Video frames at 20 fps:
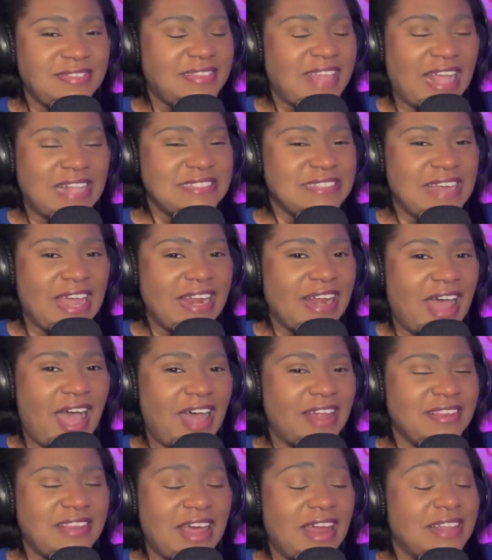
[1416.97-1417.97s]

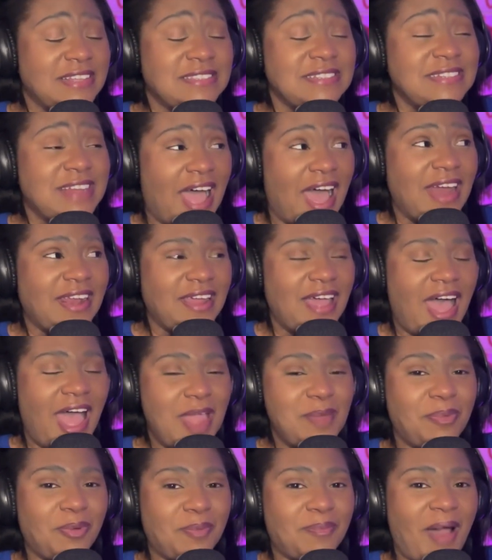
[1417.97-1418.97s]
That is not
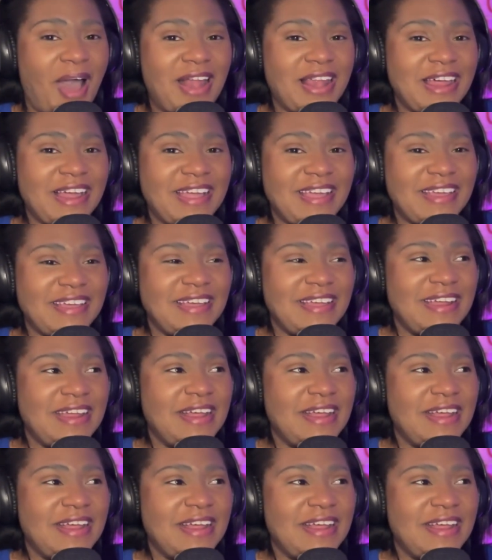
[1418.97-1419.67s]
hyperbolic.